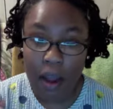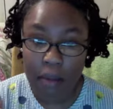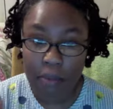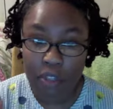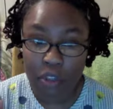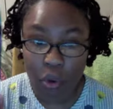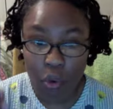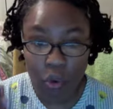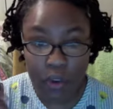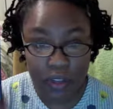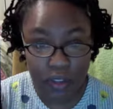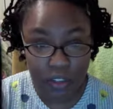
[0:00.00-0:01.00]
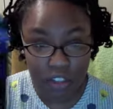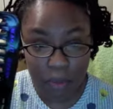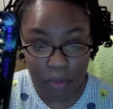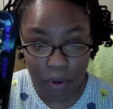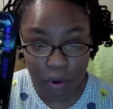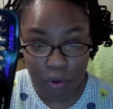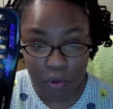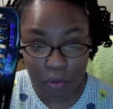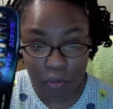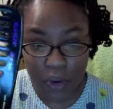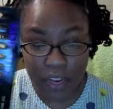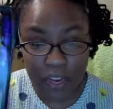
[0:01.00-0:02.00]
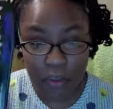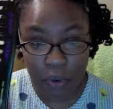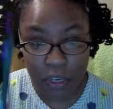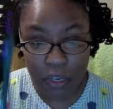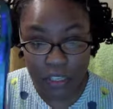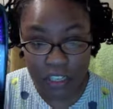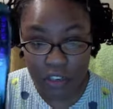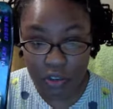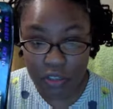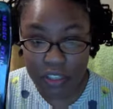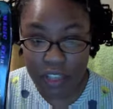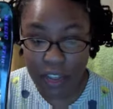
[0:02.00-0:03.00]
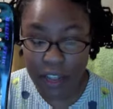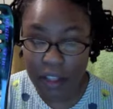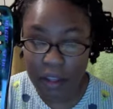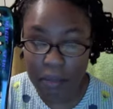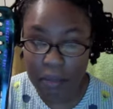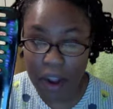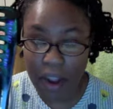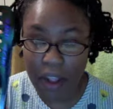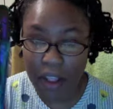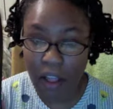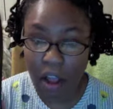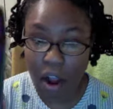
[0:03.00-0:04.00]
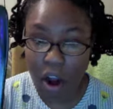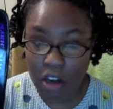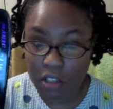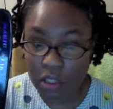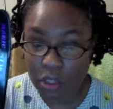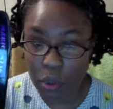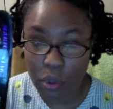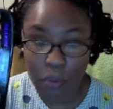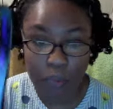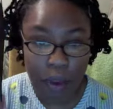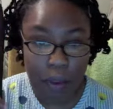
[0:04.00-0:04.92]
So the Jumbo Rake will continue to stay in my arsenal,